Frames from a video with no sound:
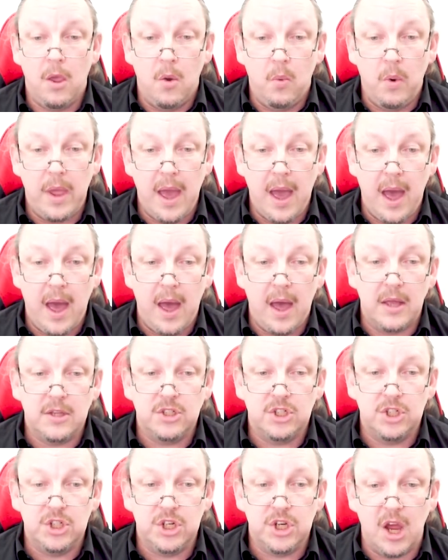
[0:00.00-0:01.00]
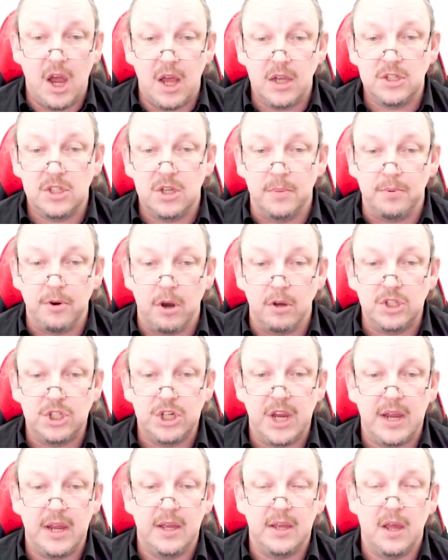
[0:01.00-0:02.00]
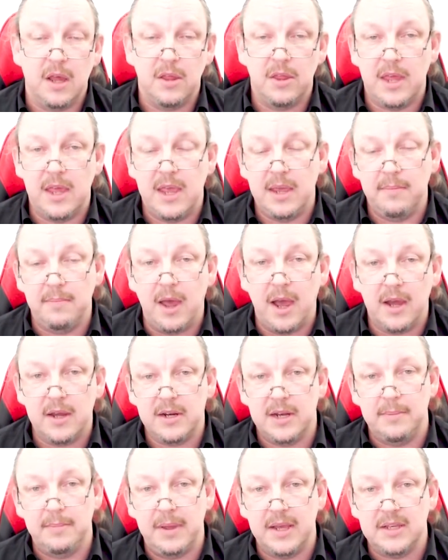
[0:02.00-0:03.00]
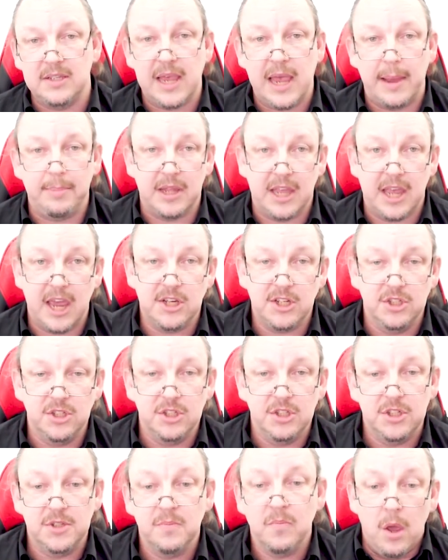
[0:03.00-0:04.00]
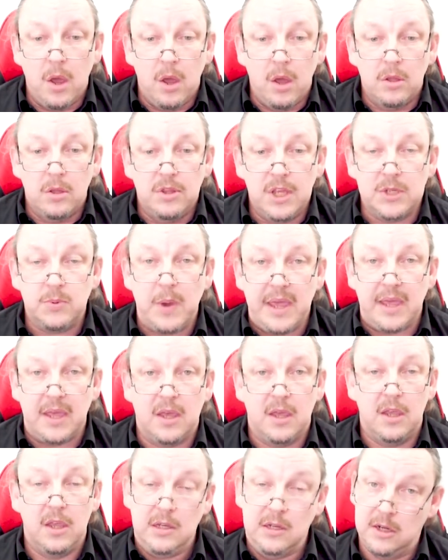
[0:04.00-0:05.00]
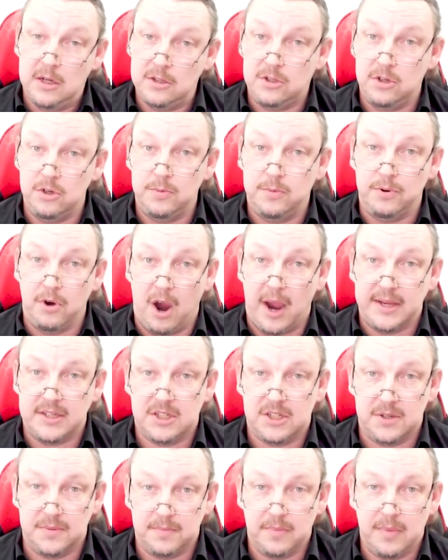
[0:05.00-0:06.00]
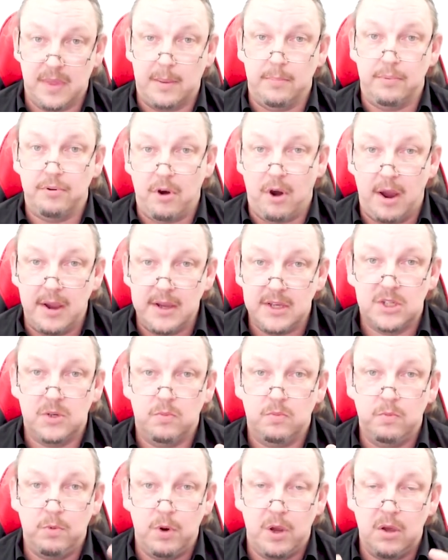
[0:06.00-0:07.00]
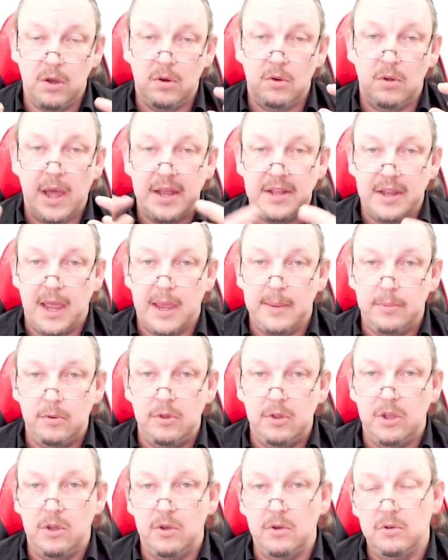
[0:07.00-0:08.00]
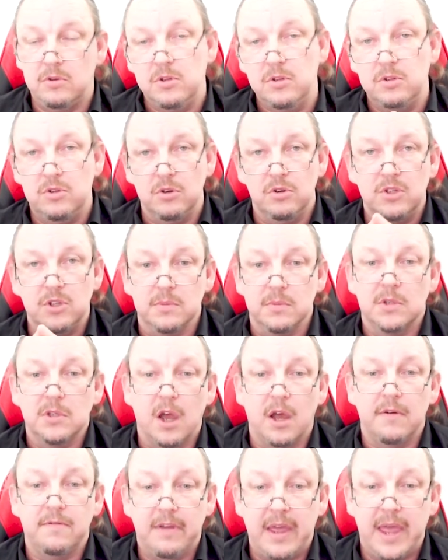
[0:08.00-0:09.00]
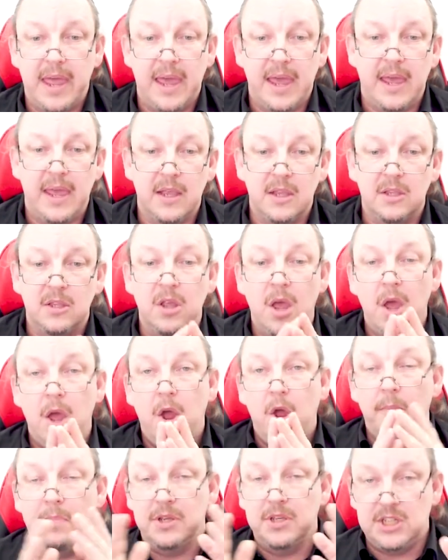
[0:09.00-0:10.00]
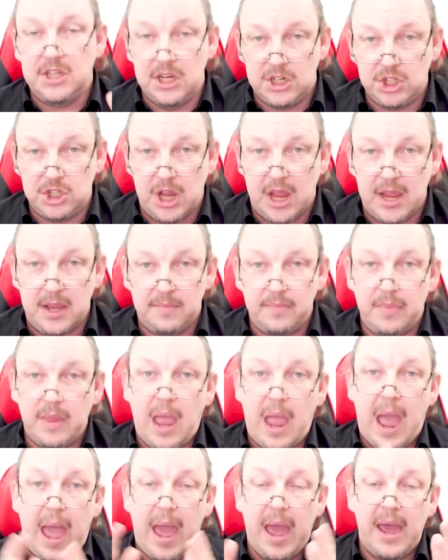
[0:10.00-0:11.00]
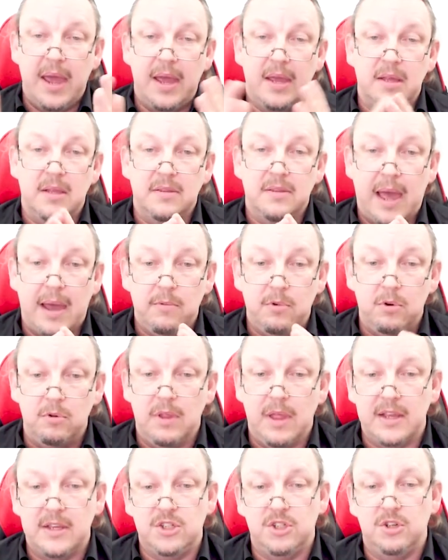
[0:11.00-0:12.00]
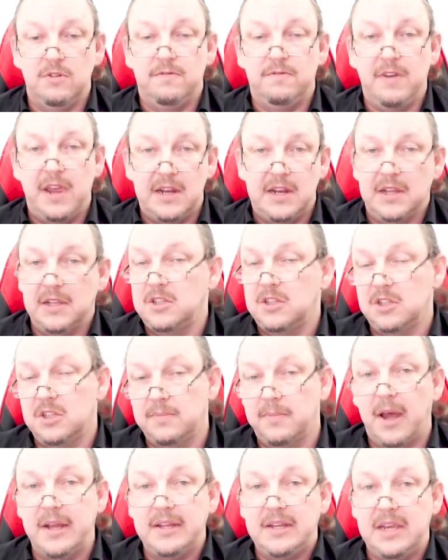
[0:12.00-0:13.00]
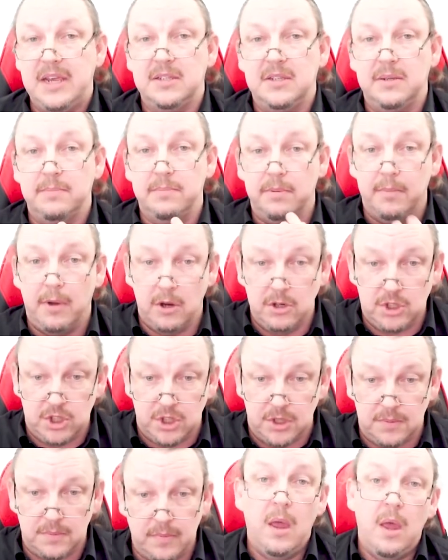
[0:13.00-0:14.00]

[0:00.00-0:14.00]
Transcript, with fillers: We are just approaching the marketing mix applications. This week you're going to do price and price will enable you to do some stuff in positioning and that will let you feed into some ideas in promotion.